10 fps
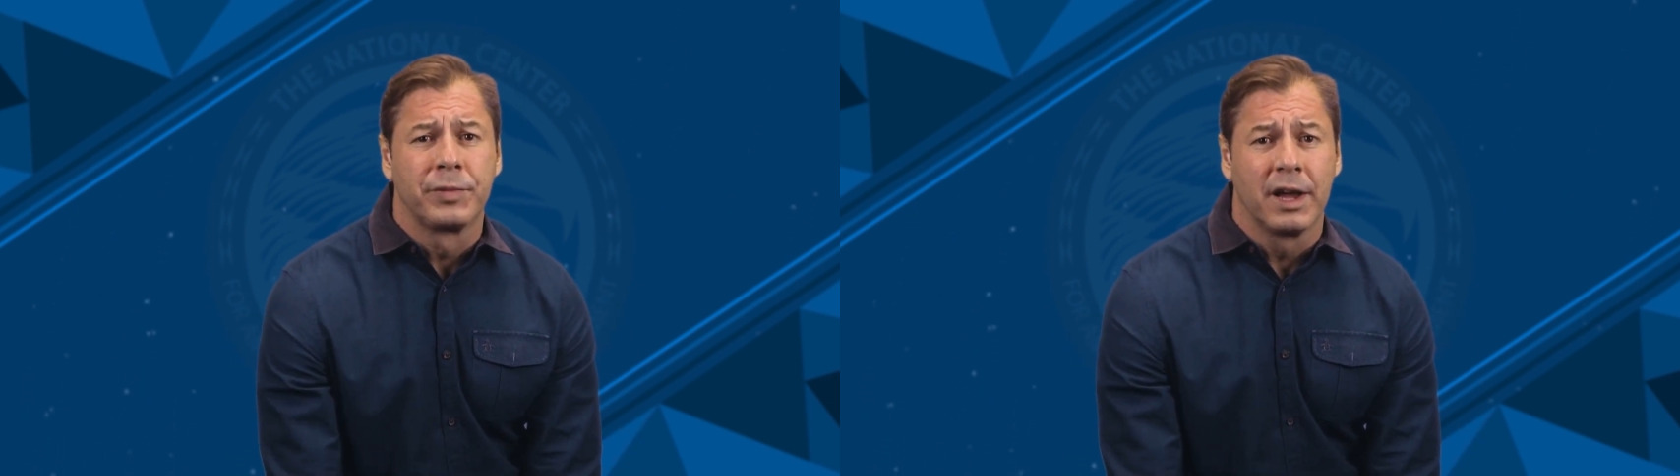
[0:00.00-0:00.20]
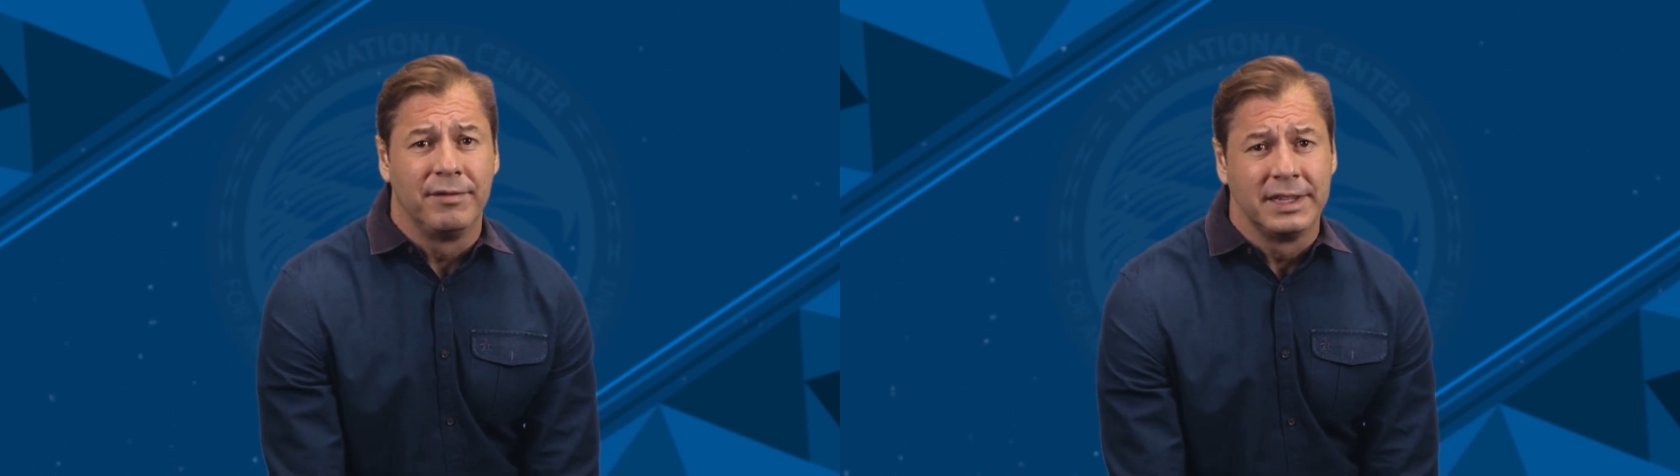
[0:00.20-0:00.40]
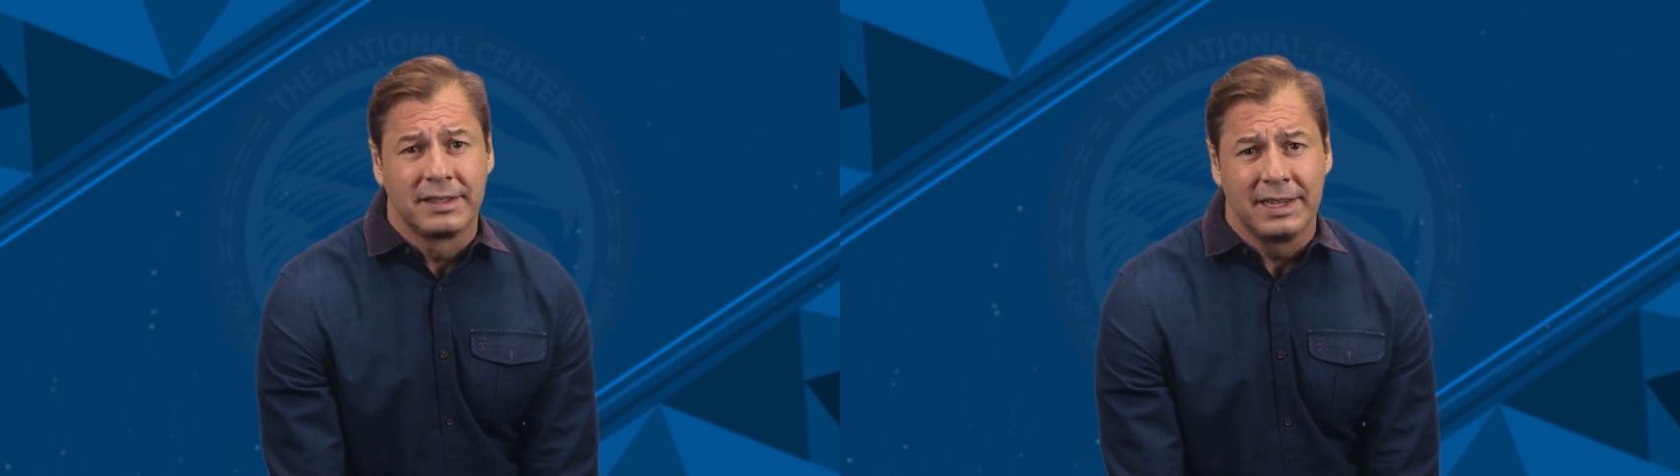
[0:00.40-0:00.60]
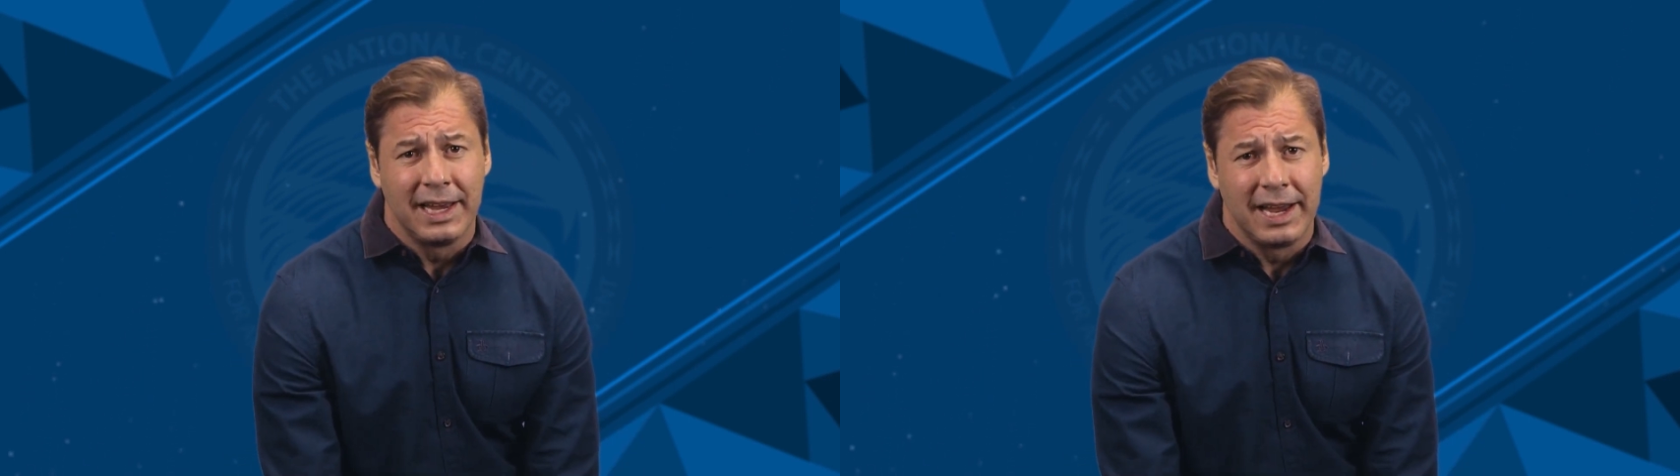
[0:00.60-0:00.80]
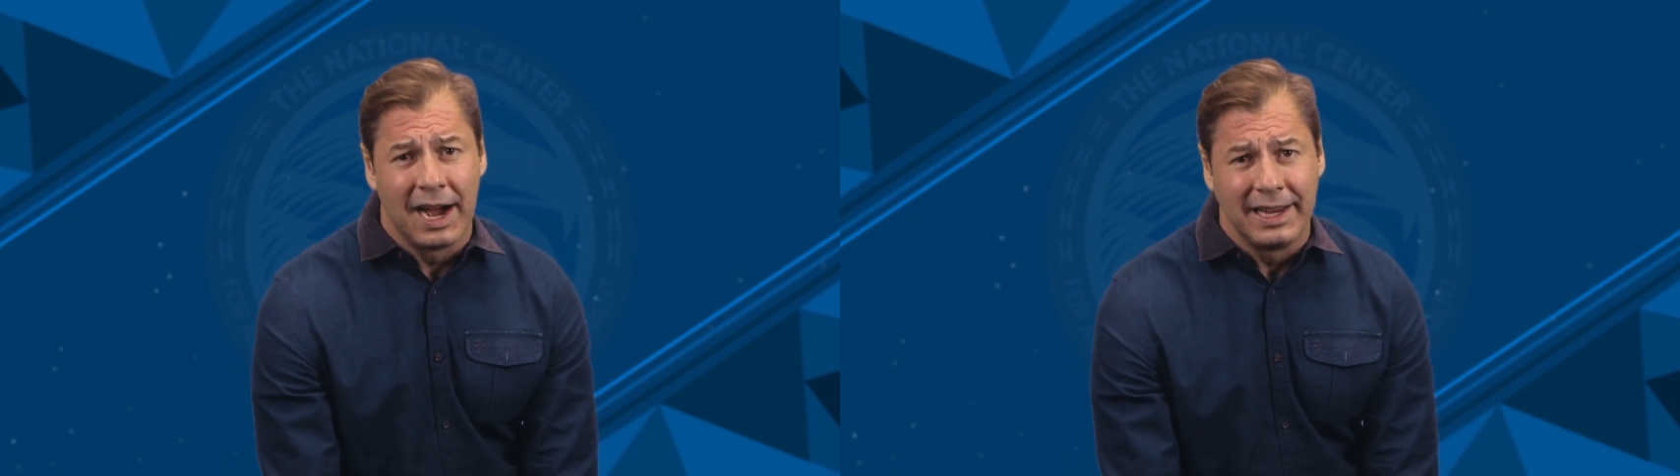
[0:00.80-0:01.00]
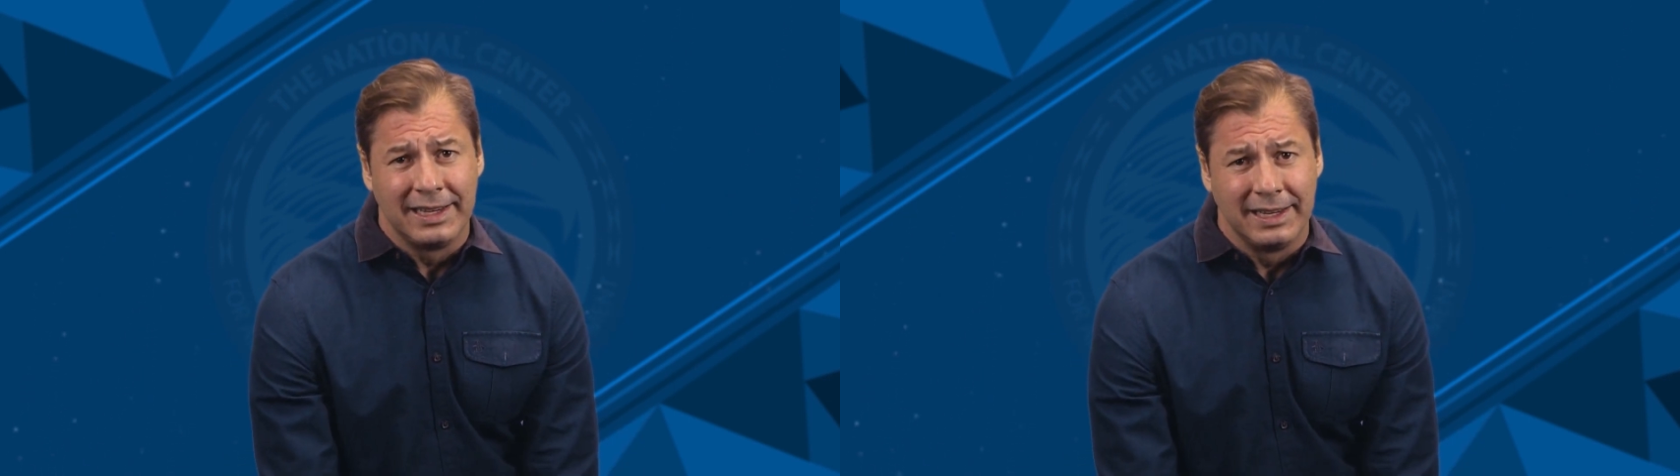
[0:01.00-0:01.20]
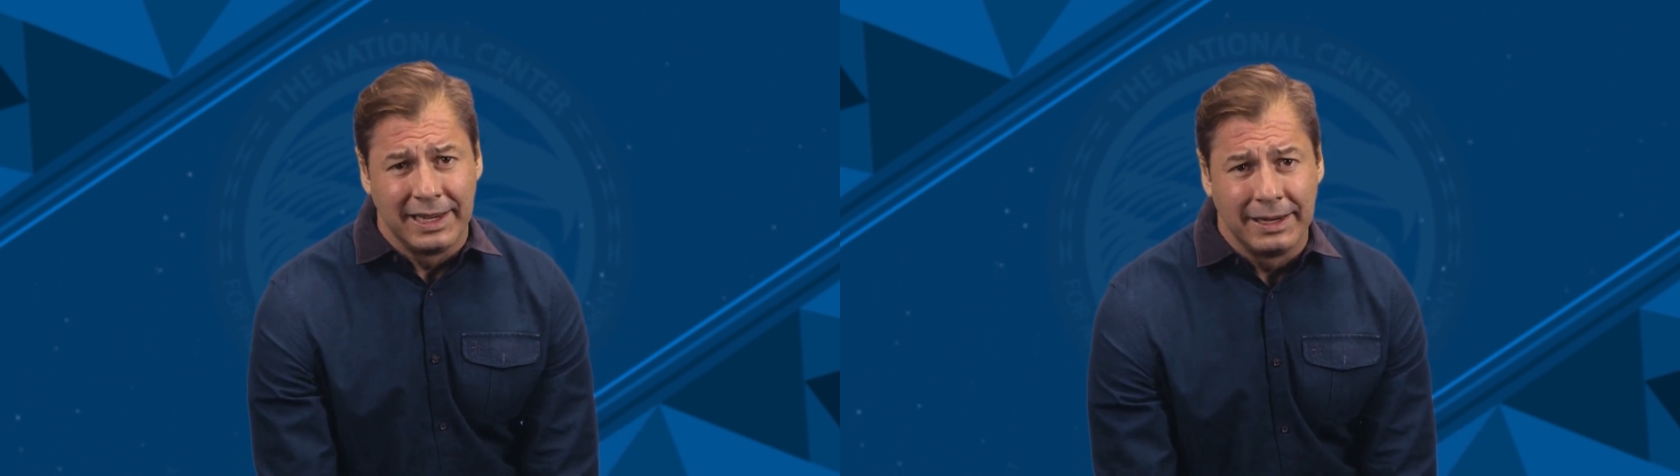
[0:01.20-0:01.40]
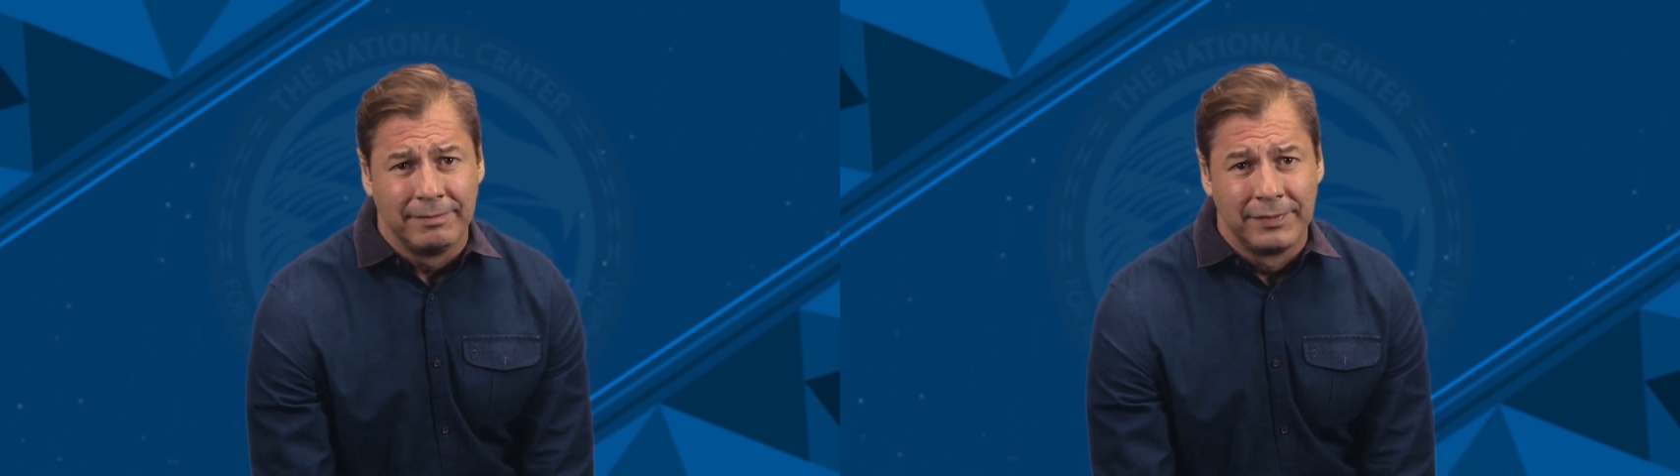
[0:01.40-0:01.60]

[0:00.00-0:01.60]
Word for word: of NCAIED.